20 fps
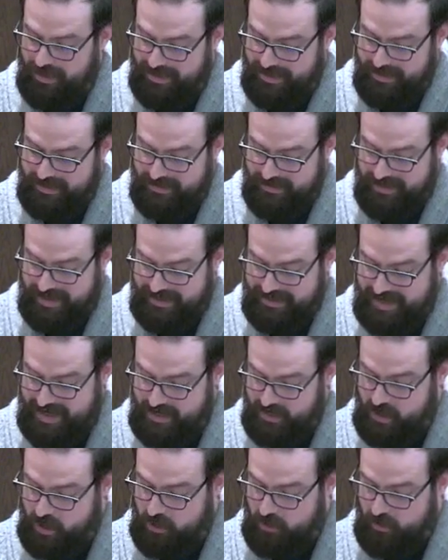to let that
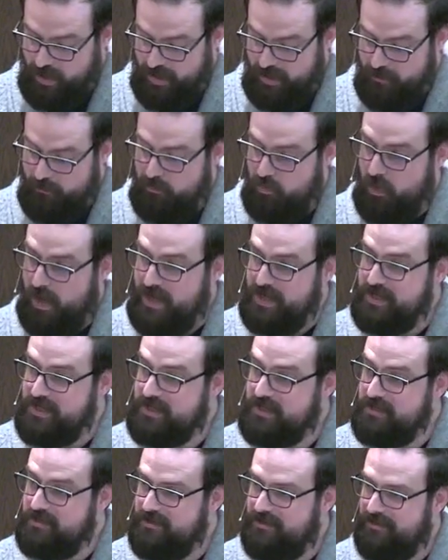go and
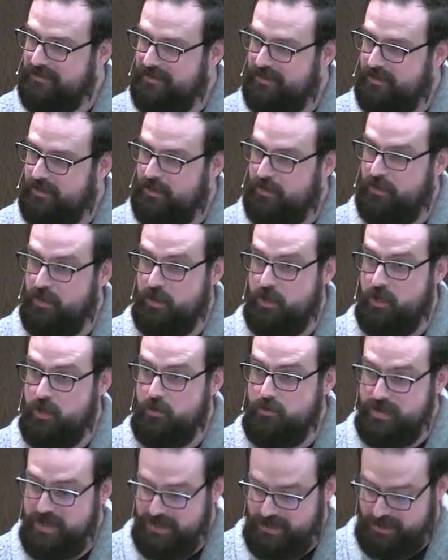embrace the
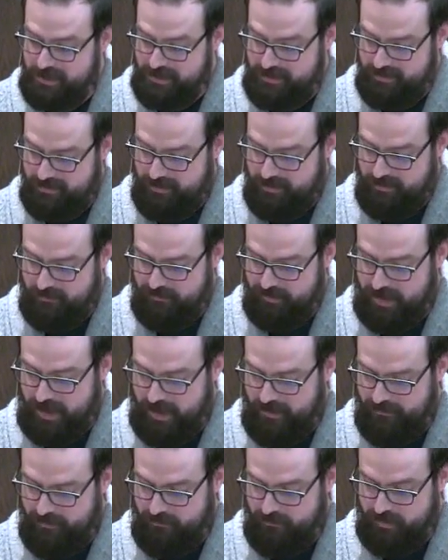newness of
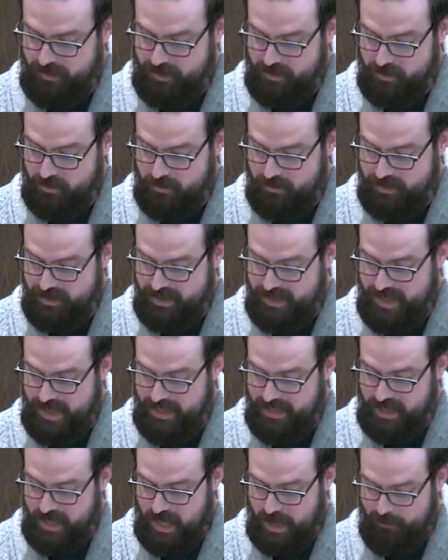life of uncertainty and
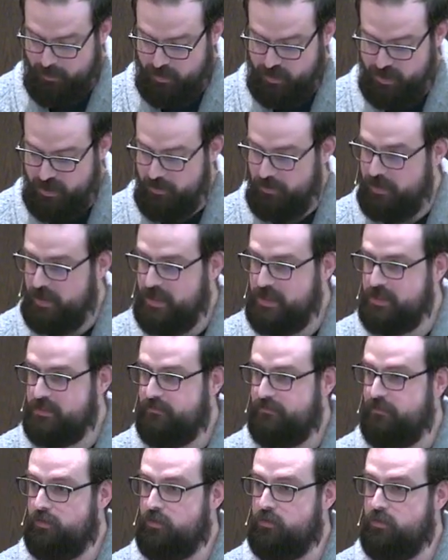the opportunities
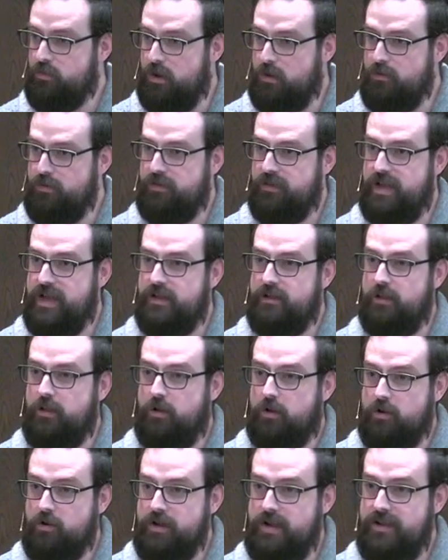for growth and
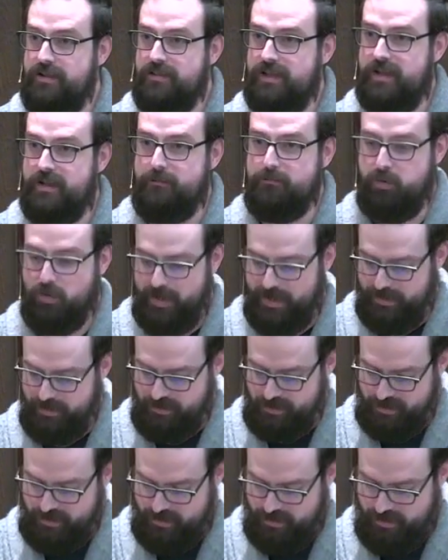learning that it
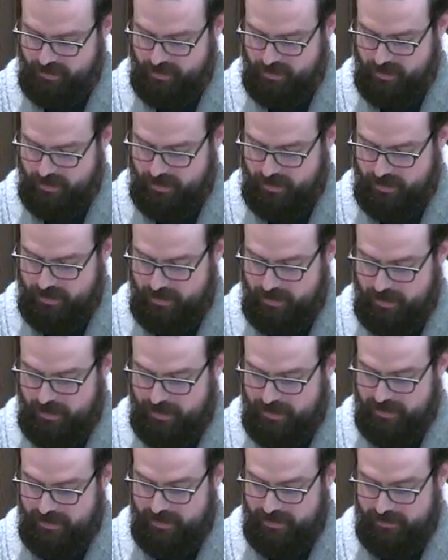brings,
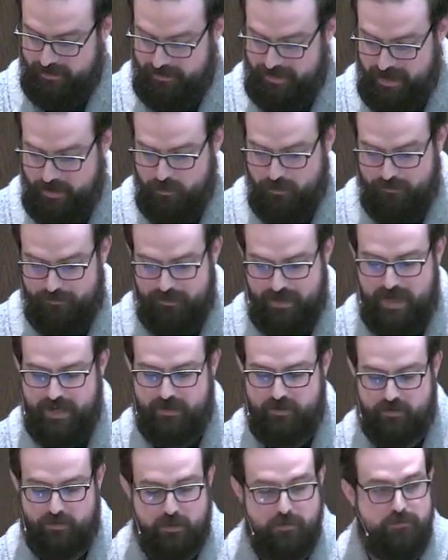they will find
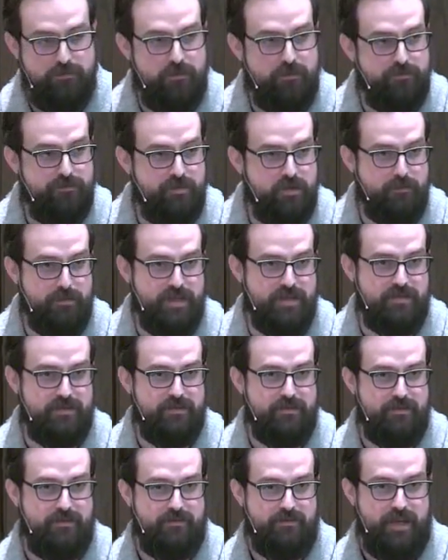true fulfillment
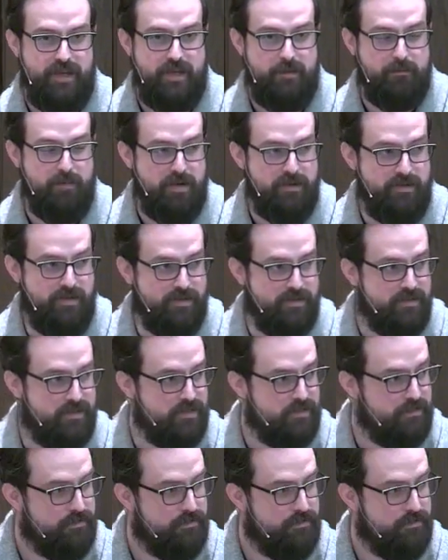and abundance.